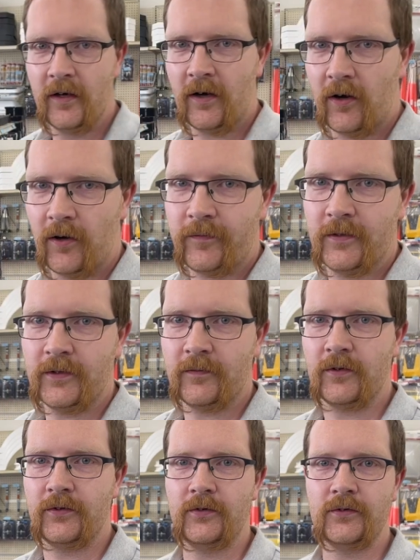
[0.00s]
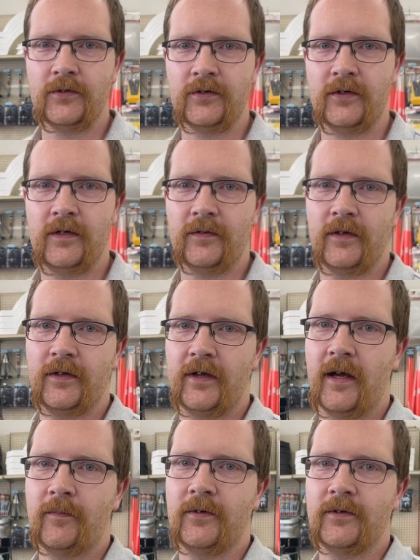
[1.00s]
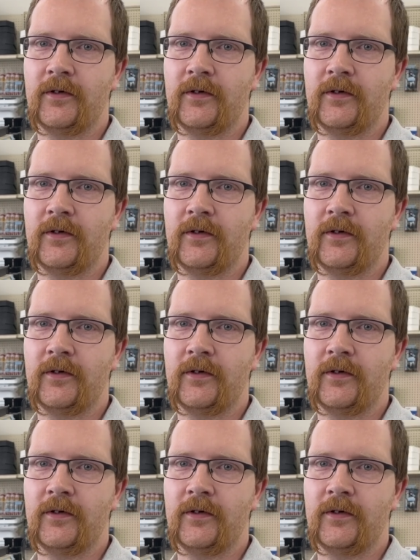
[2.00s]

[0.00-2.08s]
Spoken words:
offerings of reducer sleeves and adapters